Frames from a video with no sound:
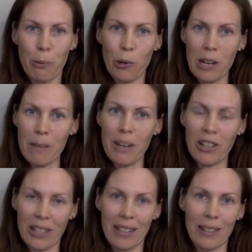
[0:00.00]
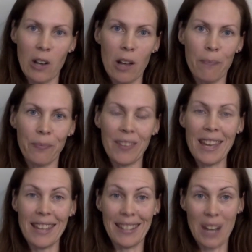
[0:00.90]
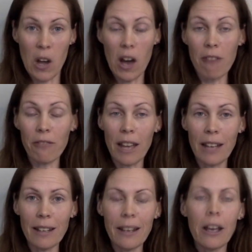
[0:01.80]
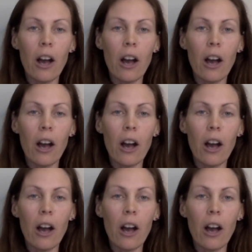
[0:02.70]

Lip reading: pretty much says it all. It's not fun,